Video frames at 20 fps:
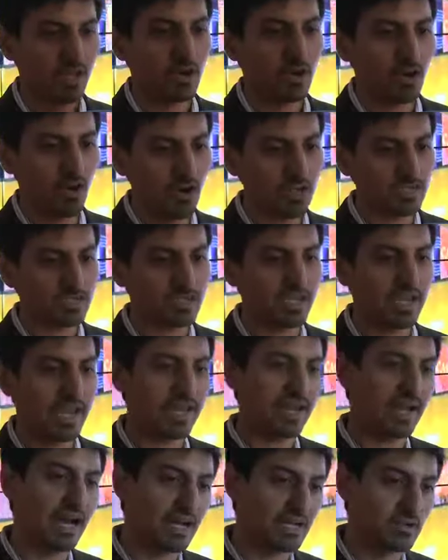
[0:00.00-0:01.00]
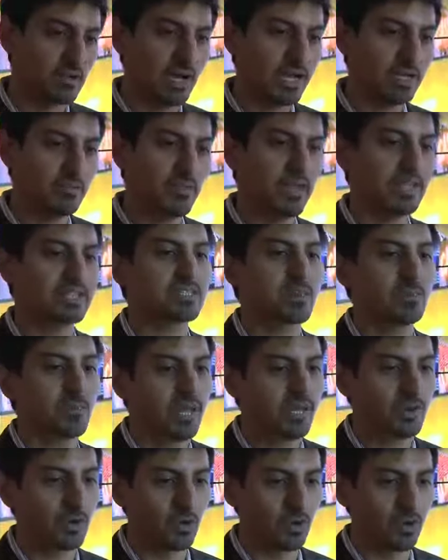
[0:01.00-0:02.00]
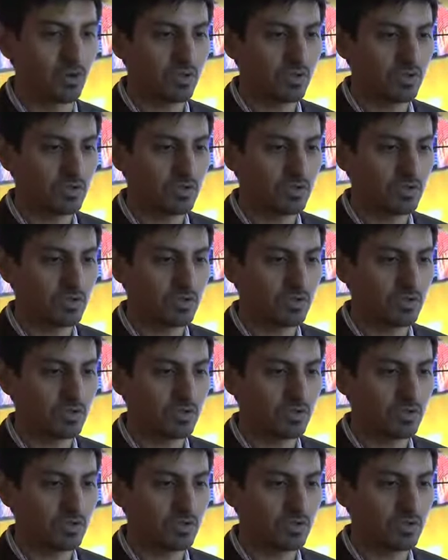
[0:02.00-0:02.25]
cost and ROI plays a big role.